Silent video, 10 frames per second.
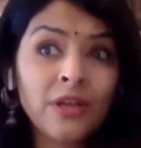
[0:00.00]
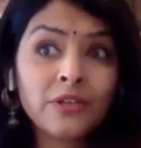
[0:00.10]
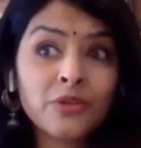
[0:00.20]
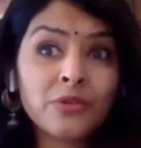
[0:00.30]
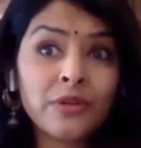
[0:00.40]

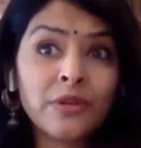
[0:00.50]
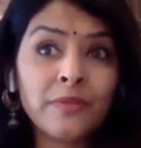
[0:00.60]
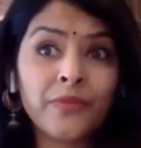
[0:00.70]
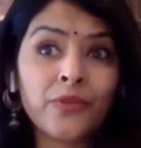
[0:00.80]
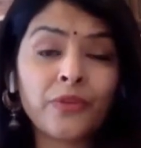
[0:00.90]
uh to
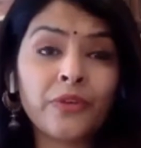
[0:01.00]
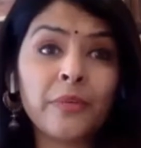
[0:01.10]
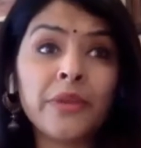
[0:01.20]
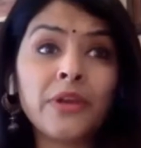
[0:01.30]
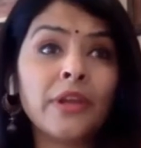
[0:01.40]
the, to the
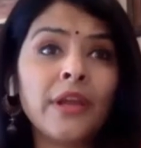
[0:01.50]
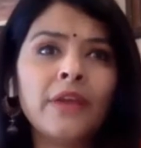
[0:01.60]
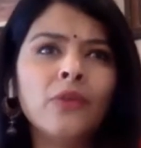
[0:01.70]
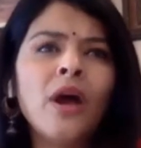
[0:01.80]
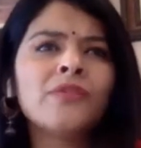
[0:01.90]
community,
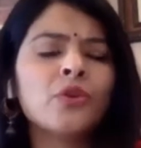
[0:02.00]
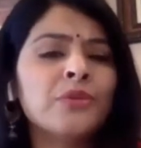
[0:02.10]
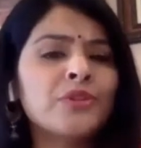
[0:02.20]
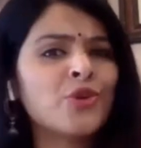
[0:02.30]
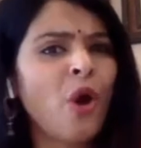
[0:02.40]
and you have
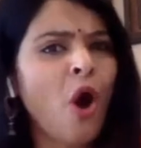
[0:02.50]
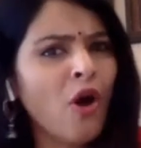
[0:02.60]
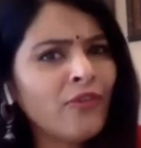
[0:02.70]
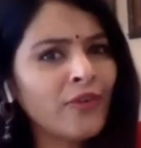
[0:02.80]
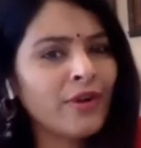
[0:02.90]
so much to
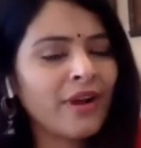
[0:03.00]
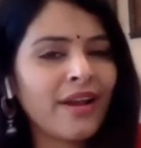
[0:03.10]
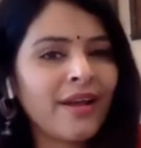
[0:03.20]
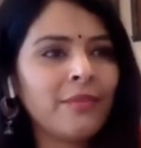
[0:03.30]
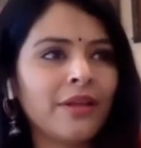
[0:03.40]
offer.
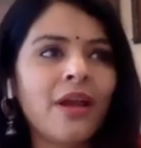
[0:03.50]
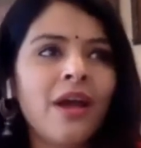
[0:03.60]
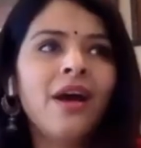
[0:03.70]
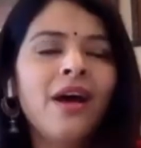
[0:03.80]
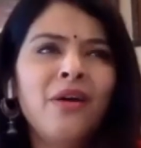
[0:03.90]
And I'm like,
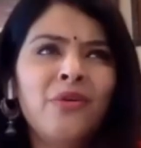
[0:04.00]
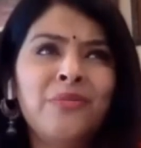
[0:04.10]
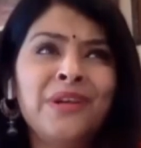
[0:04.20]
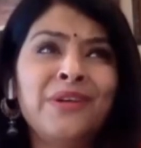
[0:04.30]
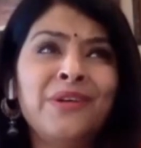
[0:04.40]
oh
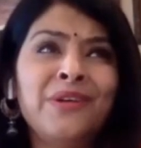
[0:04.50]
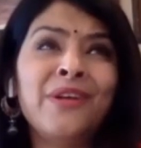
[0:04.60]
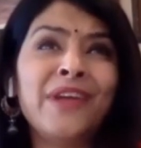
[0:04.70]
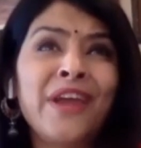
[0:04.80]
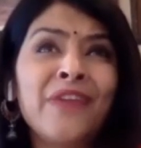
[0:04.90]
my
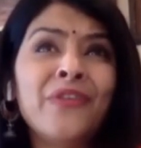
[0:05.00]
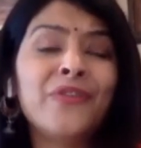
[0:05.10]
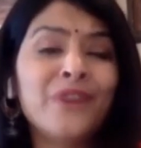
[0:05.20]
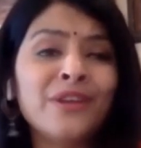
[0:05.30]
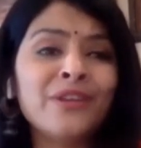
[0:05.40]
god
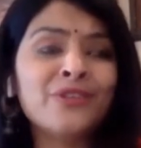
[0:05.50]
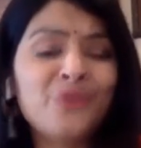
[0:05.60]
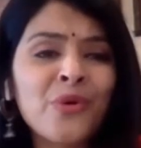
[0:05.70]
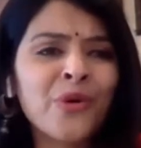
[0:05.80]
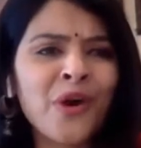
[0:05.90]
everyone is
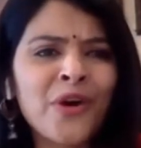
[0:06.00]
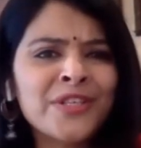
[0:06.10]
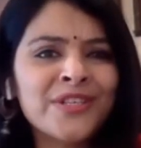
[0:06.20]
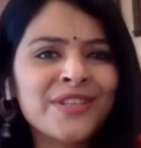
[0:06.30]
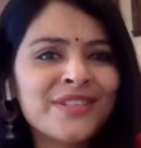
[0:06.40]
so
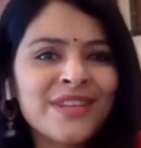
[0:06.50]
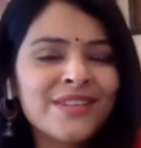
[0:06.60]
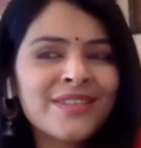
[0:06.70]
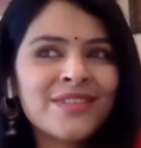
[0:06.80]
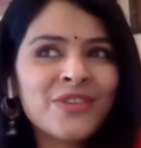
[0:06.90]
gorgeous
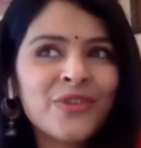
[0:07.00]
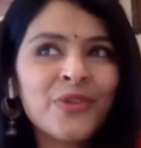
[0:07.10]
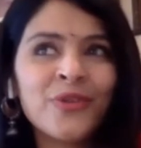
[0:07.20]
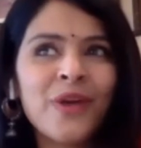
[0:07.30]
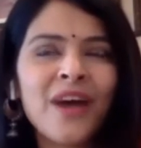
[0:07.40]
and it's just you
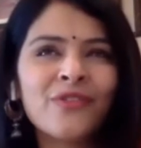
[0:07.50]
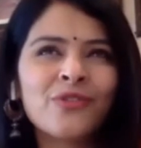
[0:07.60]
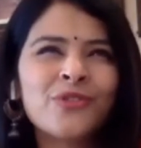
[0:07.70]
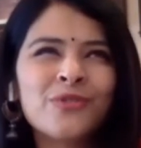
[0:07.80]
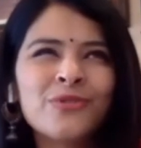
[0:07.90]
know you have
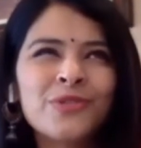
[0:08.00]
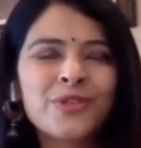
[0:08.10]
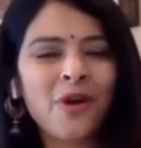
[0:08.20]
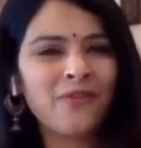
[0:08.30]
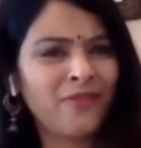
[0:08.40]
to choose
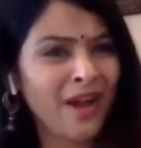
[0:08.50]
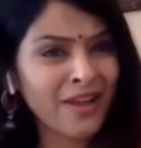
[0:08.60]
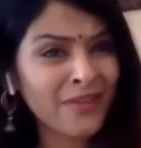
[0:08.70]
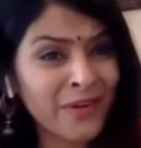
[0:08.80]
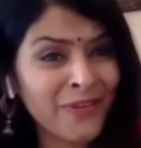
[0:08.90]
top
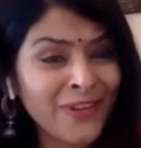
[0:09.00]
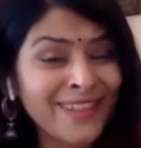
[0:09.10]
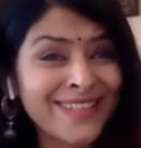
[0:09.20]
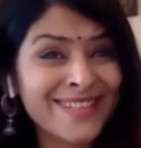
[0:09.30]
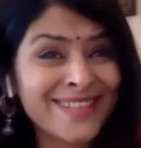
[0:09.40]
five out of
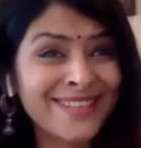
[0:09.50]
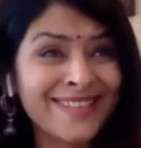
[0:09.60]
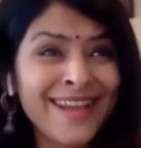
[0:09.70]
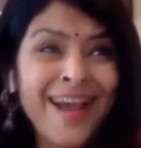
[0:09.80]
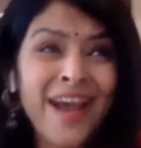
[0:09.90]
all these
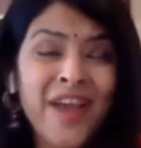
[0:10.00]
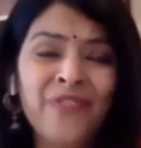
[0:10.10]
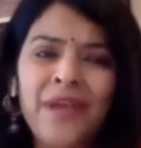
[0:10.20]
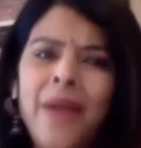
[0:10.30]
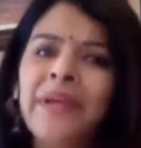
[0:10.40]
girls i,
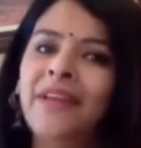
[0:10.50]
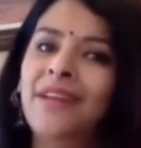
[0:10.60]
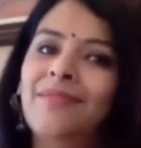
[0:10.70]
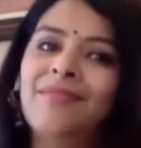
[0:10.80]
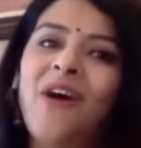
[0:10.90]
I mean
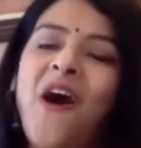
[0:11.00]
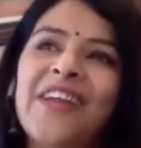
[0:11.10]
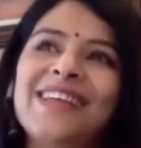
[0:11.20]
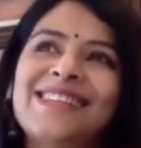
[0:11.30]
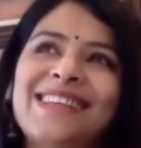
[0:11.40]

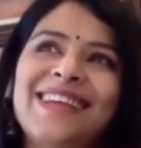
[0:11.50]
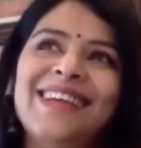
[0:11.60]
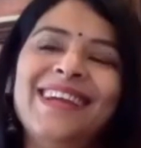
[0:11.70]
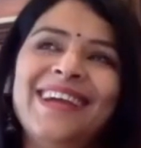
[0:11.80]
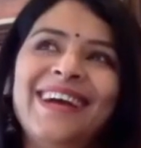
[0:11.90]

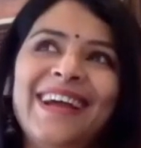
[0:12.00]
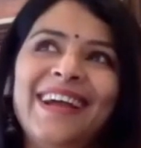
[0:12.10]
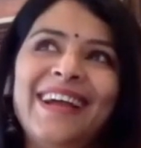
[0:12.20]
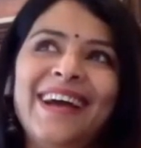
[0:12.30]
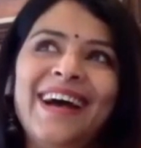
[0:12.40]
honestly
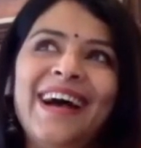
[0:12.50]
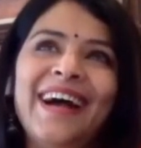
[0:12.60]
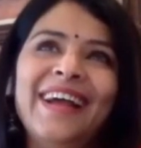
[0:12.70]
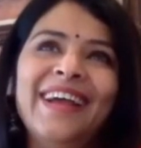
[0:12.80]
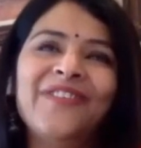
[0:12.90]

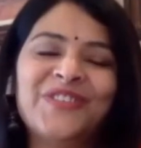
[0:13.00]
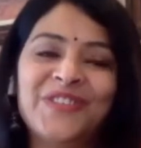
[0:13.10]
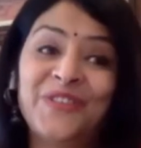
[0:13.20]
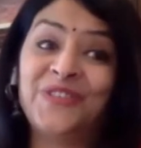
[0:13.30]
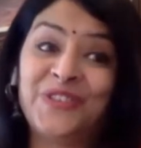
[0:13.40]
it
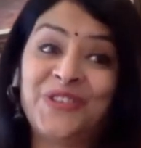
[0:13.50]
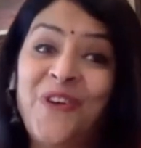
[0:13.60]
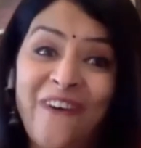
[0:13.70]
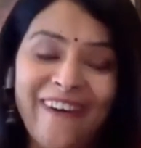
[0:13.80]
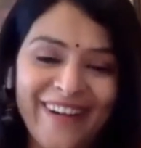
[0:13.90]
was it was
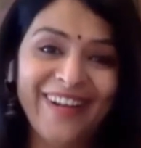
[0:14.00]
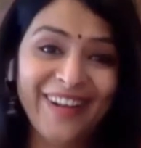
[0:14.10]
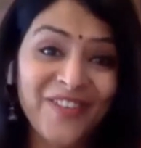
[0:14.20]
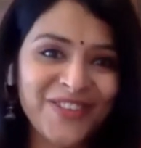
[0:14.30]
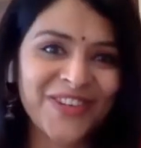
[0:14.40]
so hard.
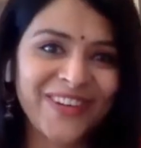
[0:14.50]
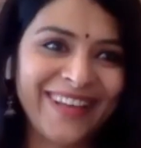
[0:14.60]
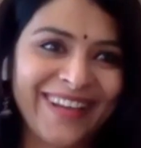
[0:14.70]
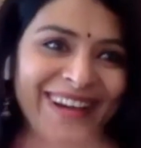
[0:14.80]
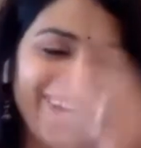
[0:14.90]
It was
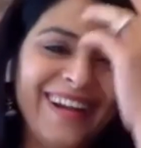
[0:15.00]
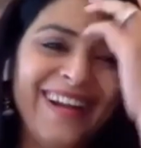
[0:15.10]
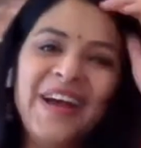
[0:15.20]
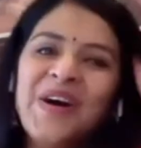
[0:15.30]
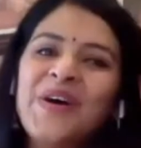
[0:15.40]
really
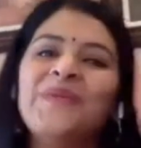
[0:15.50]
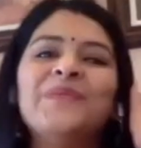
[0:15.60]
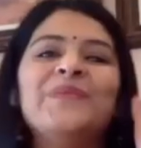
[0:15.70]
hard. I